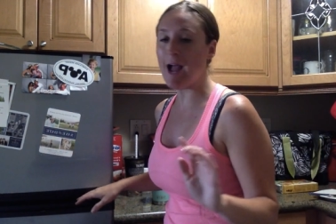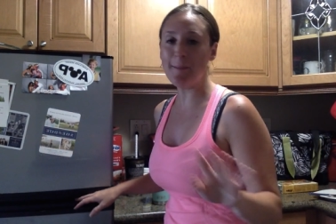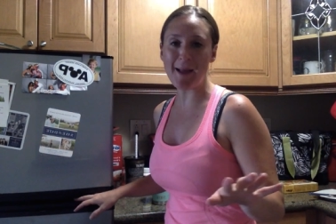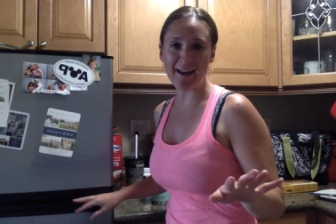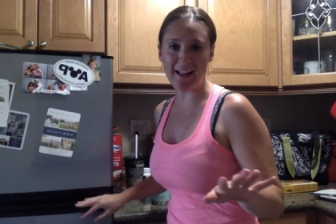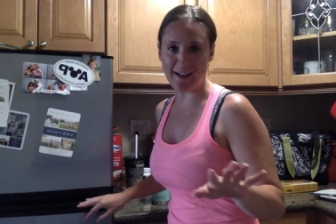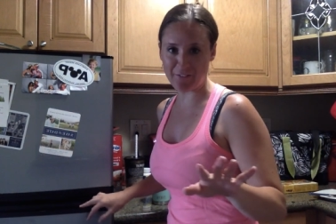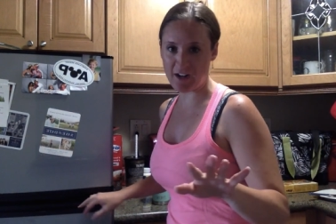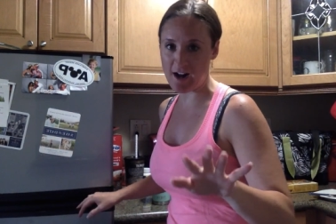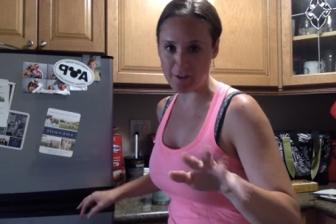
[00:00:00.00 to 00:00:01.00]
I'm out of
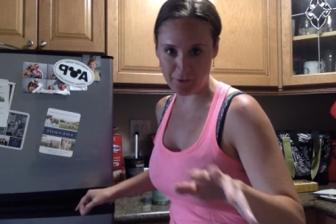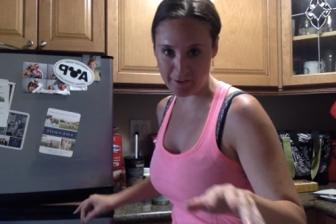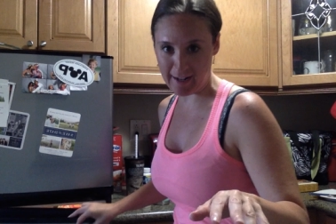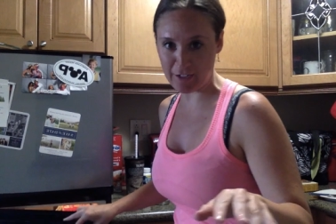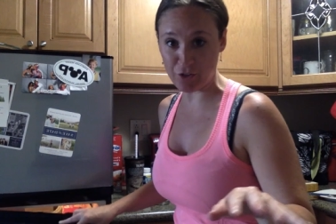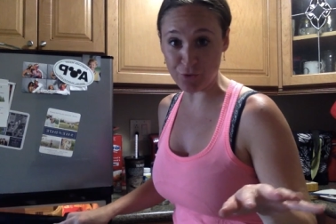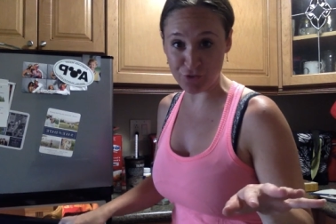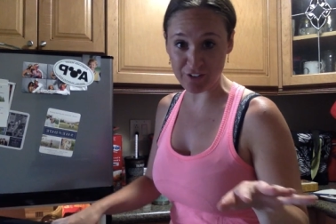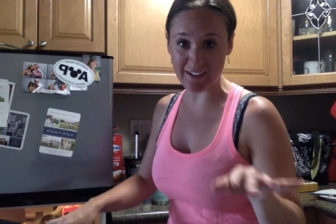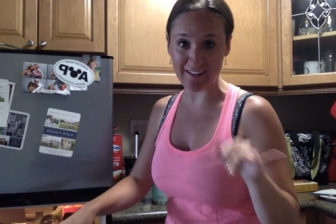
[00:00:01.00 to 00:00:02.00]
avocado today.
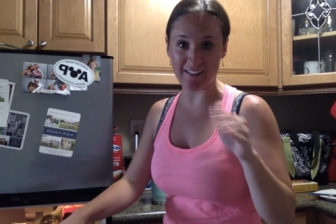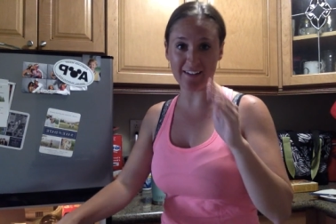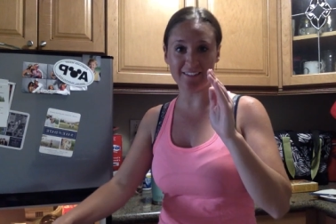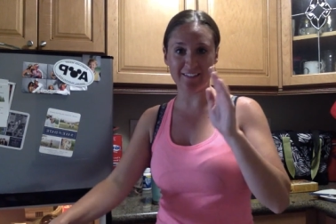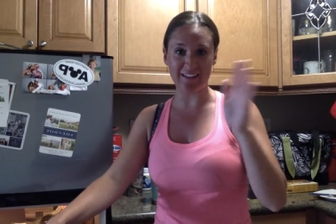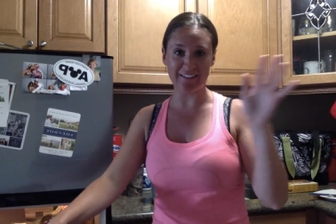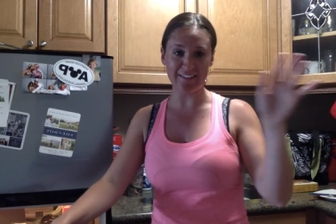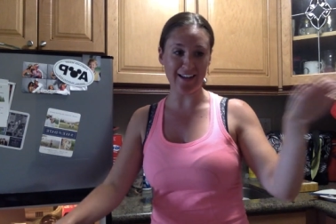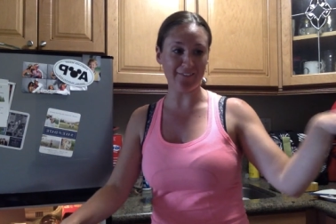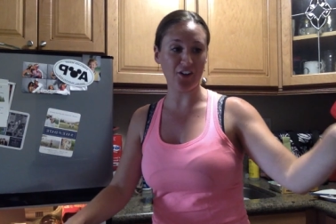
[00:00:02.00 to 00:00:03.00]
Usually I like to slice
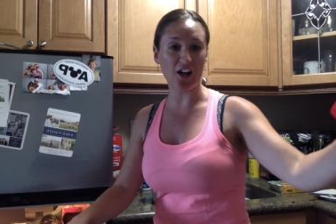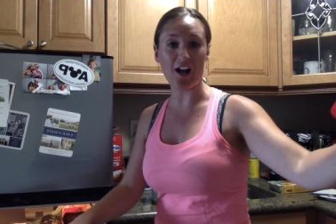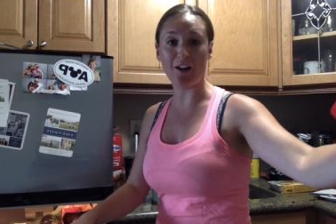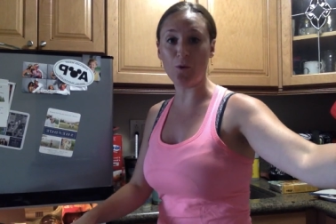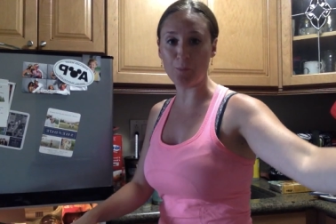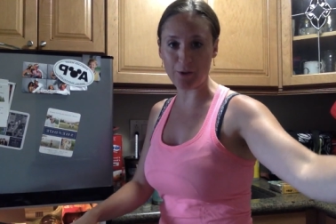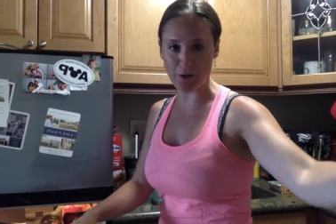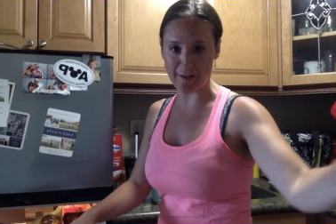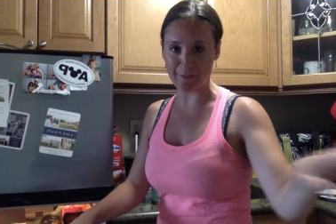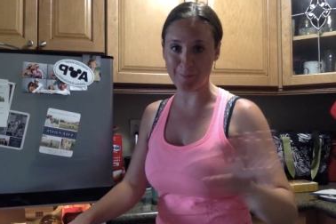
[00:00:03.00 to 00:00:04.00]
an avocado and put it
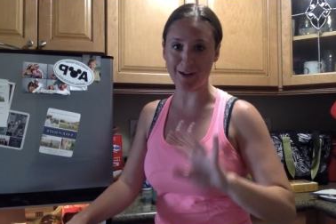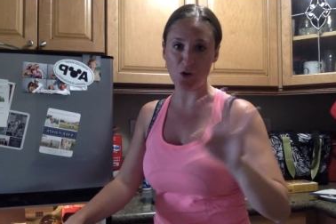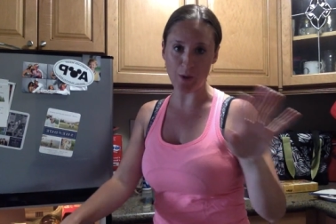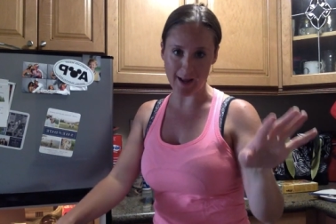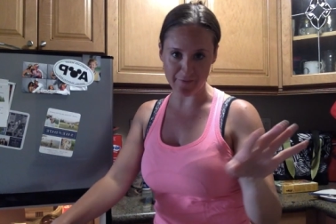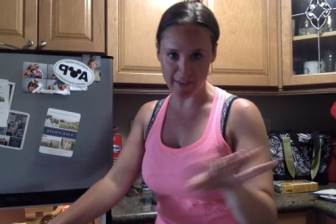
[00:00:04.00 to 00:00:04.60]
on there, but I don't have